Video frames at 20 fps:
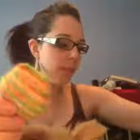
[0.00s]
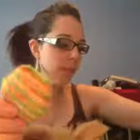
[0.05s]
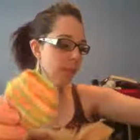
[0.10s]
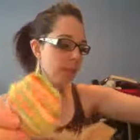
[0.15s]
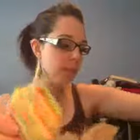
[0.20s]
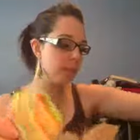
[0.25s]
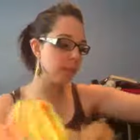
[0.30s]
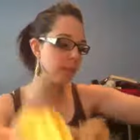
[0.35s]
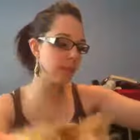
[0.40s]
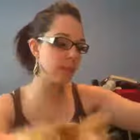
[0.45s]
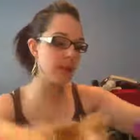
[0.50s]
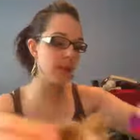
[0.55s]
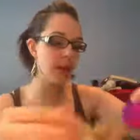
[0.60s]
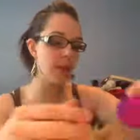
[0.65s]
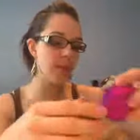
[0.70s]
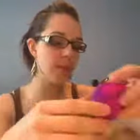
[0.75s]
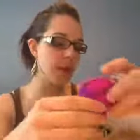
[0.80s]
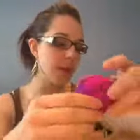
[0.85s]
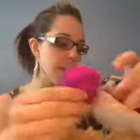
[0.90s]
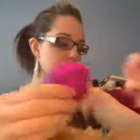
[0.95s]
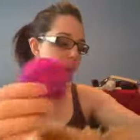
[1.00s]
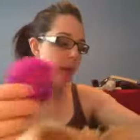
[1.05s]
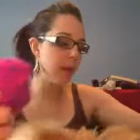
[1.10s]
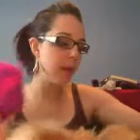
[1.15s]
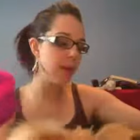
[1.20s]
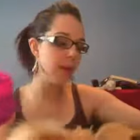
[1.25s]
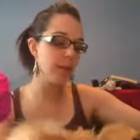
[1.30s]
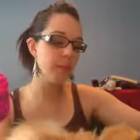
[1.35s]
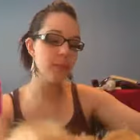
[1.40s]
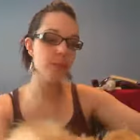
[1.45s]
my other Hexapuff,
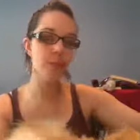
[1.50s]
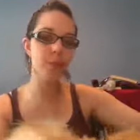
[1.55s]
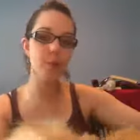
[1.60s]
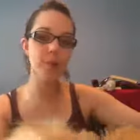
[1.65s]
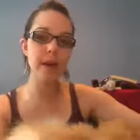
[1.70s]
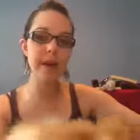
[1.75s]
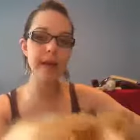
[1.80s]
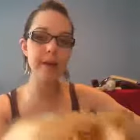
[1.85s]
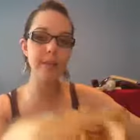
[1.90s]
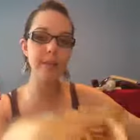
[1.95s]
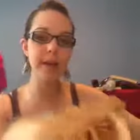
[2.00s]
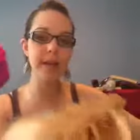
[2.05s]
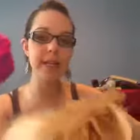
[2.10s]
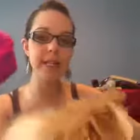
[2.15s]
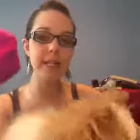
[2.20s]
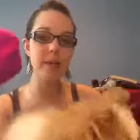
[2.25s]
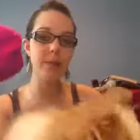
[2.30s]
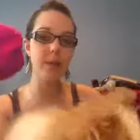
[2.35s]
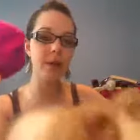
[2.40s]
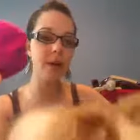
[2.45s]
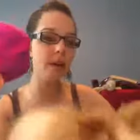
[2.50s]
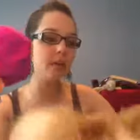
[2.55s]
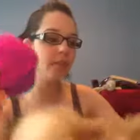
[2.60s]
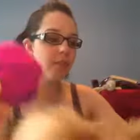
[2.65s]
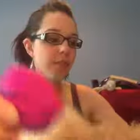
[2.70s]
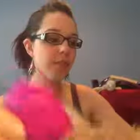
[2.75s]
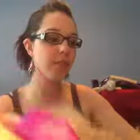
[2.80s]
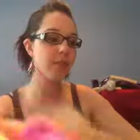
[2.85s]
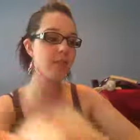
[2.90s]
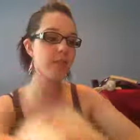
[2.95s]
and my bright pink
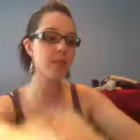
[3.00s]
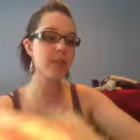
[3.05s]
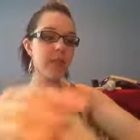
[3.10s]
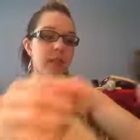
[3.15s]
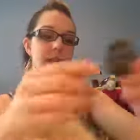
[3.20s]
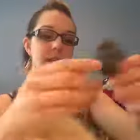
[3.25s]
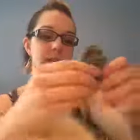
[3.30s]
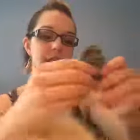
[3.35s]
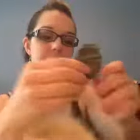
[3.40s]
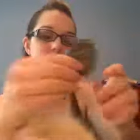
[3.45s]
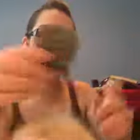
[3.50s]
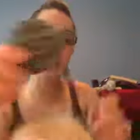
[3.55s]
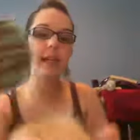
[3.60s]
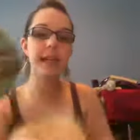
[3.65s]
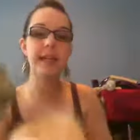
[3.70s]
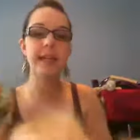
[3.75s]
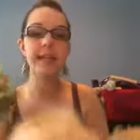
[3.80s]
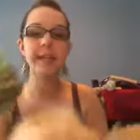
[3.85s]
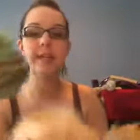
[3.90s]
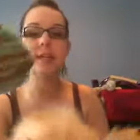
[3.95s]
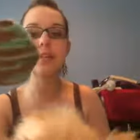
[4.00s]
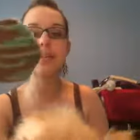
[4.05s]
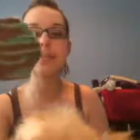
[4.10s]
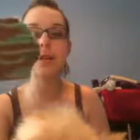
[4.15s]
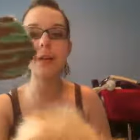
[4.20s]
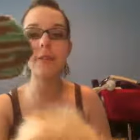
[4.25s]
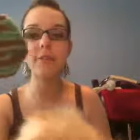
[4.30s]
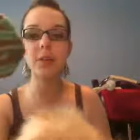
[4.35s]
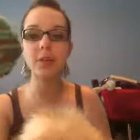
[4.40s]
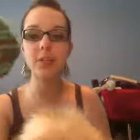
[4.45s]
Hexapuff. And
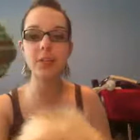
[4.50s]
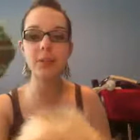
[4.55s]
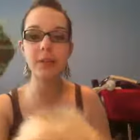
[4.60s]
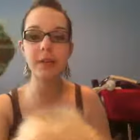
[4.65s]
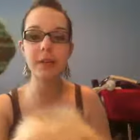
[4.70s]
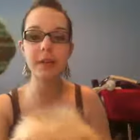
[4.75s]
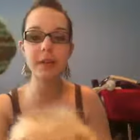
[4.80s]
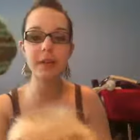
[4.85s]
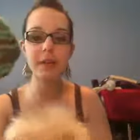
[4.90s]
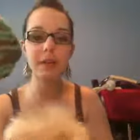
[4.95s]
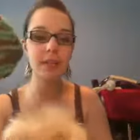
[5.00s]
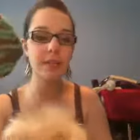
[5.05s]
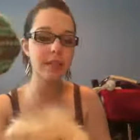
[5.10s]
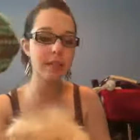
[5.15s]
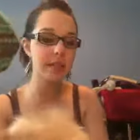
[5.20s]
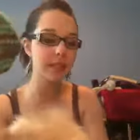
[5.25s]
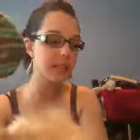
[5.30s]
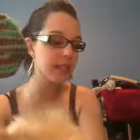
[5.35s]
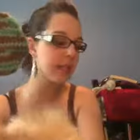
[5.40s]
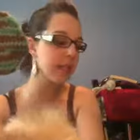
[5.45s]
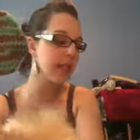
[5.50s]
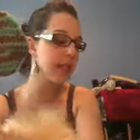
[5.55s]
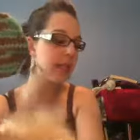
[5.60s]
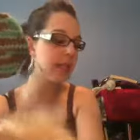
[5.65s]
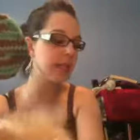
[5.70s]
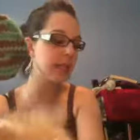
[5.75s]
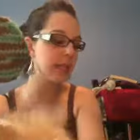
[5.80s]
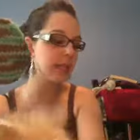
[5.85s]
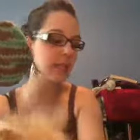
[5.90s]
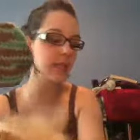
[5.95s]
here's my first one, because
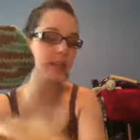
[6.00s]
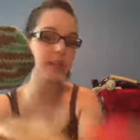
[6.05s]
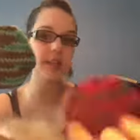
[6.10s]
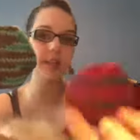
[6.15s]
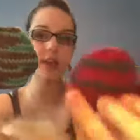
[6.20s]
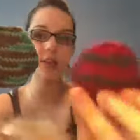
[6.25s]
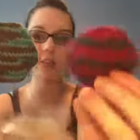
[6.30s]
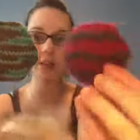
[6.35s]
it's tinier